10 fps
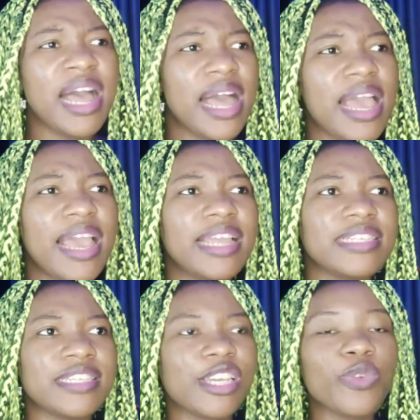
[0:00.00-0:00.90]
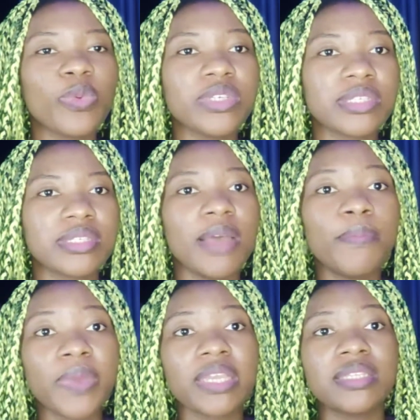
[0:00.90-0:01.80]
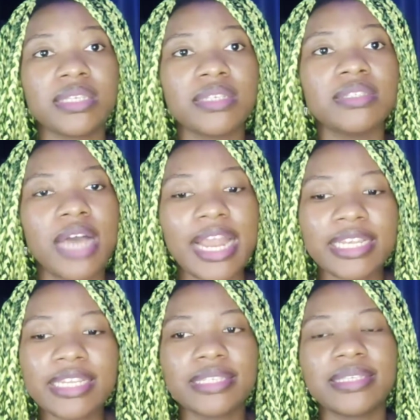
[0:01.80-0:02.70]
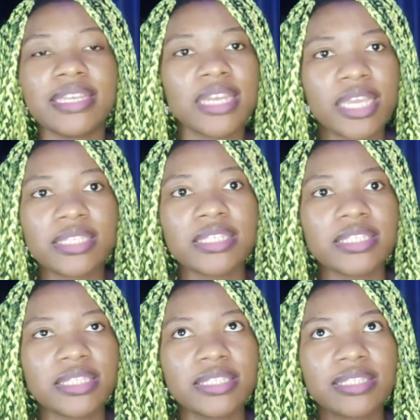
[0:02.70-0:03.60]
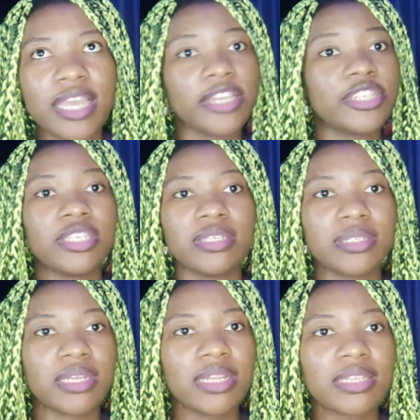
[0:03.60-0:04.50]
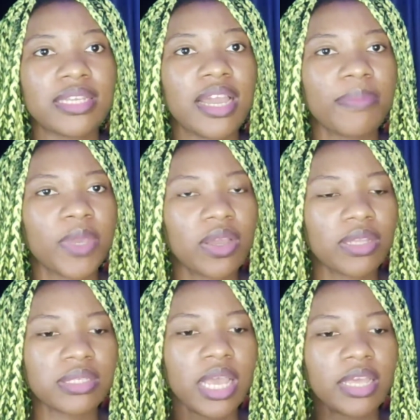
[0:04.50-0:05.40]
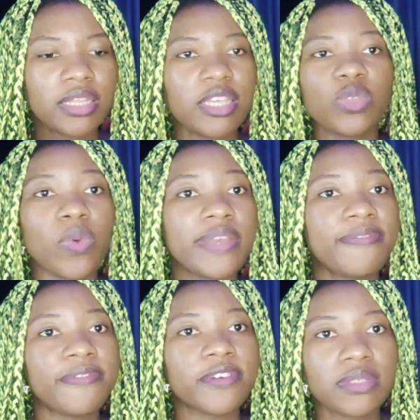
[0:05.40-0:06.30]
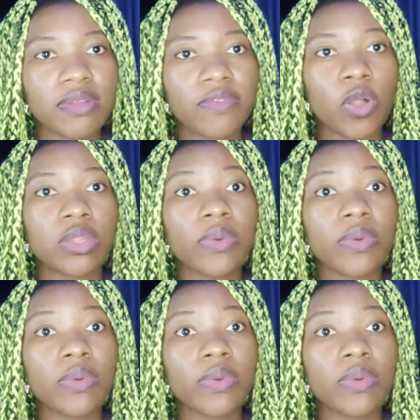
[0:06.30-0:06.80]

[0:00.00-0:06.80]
And it was a big deal, at least in the 1930s at that time, because these were, first of all, they